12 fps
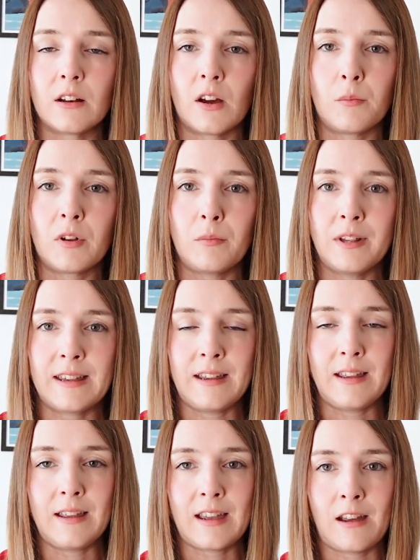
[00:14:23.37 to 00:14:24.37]
and I'm going to be
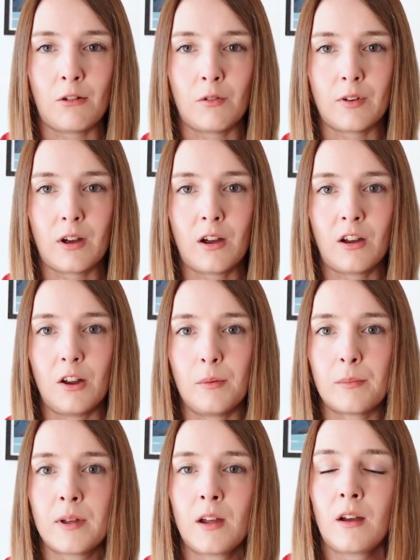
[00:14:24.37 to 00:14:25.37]
taking care of at
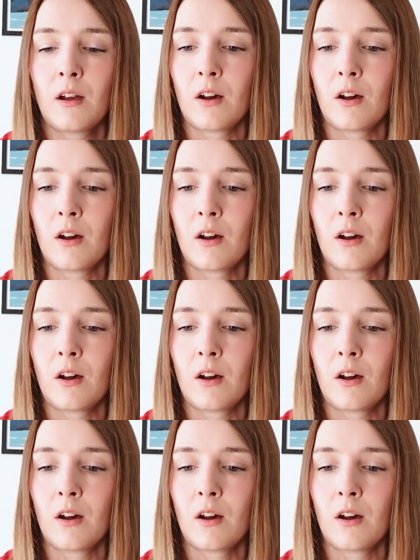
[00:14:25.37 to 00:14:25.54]
home,